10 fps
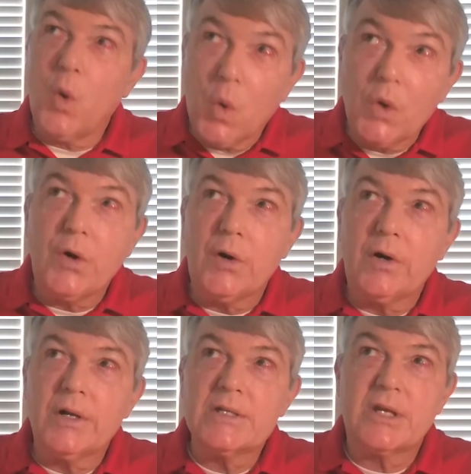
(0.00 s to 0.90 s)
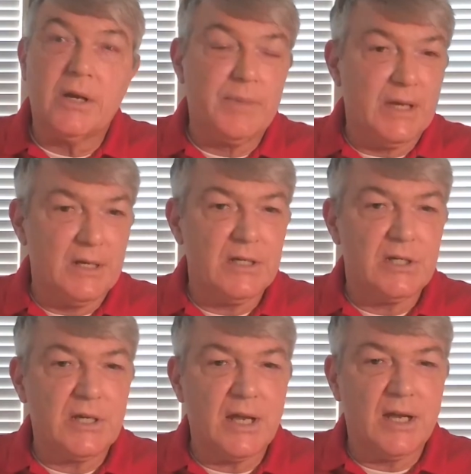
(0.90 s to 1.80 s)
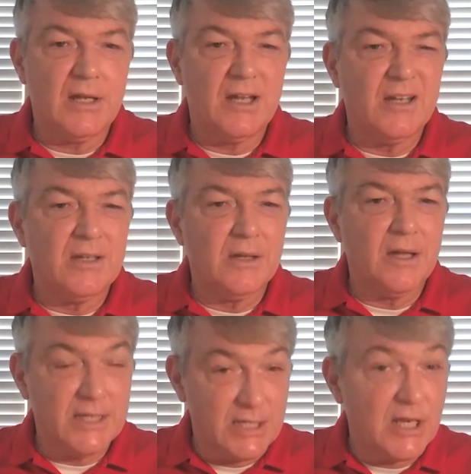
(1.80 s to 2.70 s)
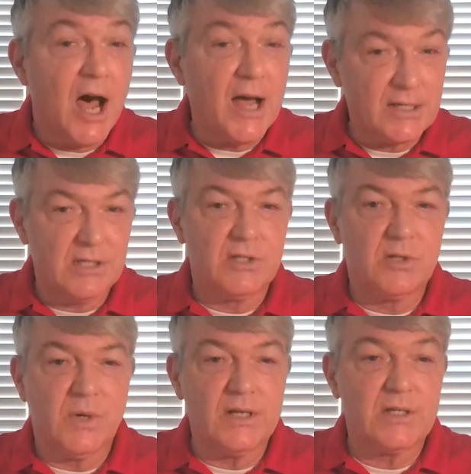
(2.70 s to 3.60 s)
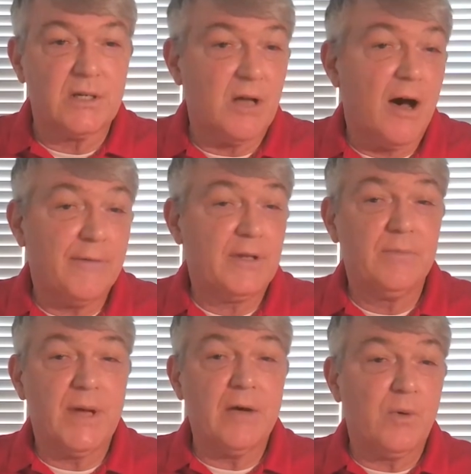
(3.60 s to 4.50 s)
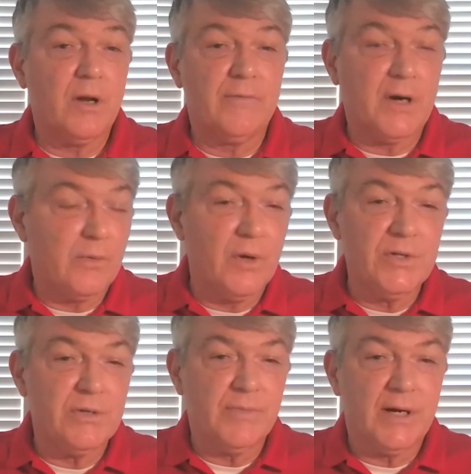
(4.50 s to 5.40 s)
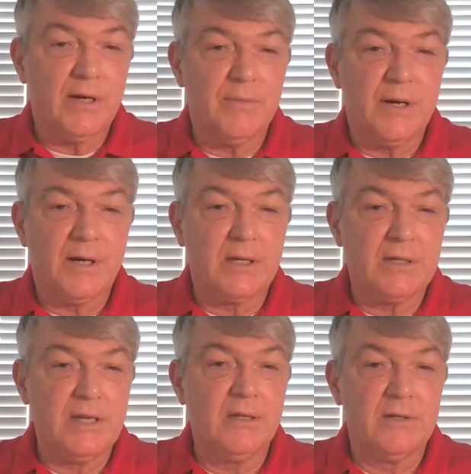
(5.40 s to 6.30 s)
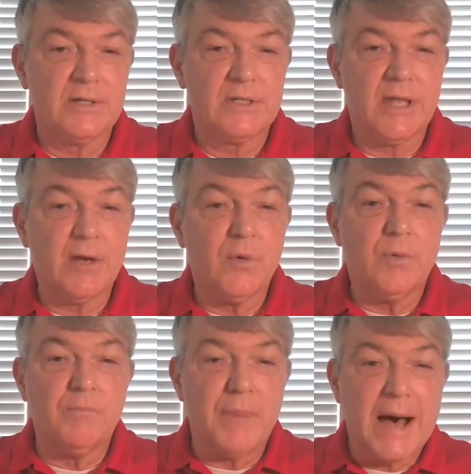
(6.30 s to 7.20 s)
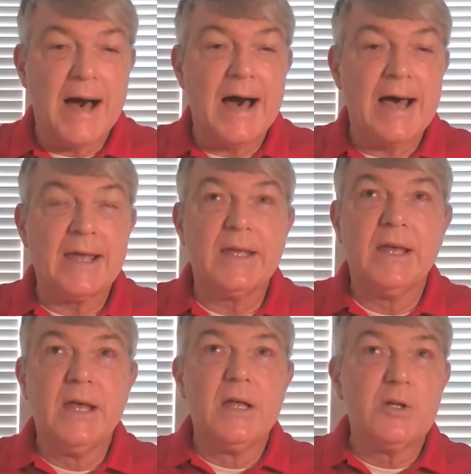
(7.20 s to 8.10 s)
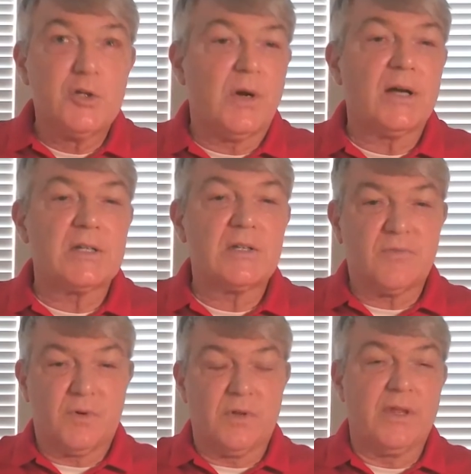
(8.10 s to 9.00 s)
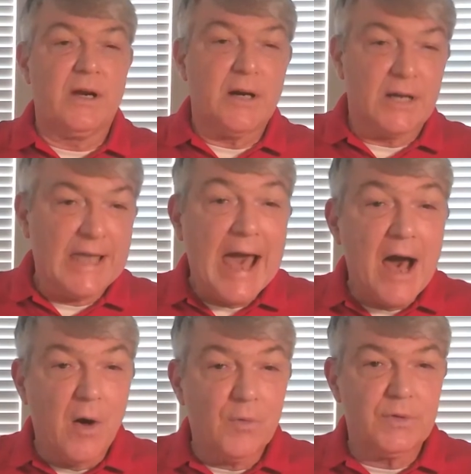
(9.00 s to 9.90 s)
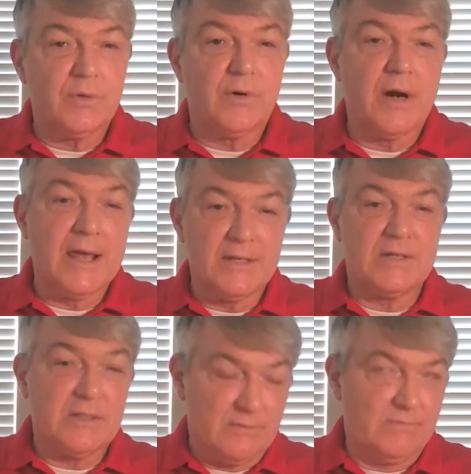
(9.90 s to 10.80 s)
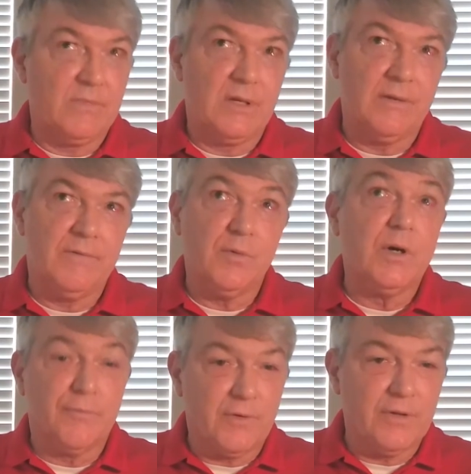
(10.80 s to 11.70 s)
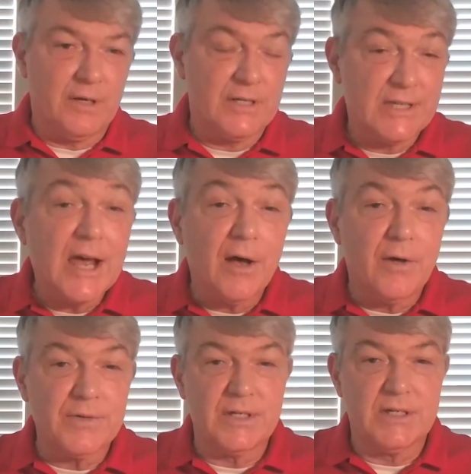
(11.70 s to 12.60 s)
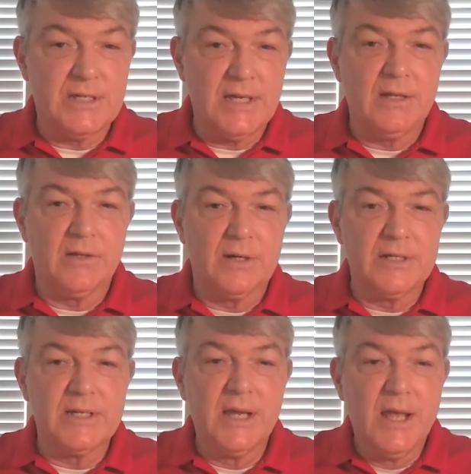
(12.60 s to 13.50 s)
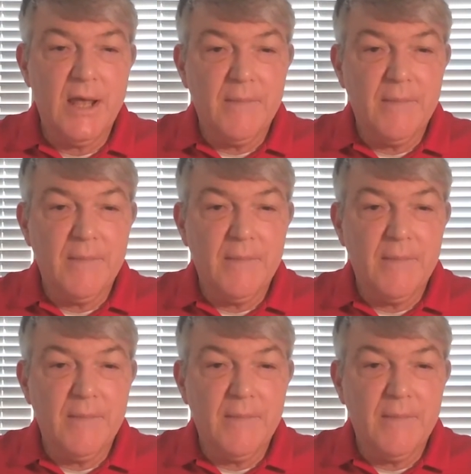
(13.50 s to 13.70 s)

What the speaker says: order is going to be initiated in a stock situation, often by one of our Rosenbauer America dealers. They will buy trucks for their account, or as, if you will, for themselves as dealers.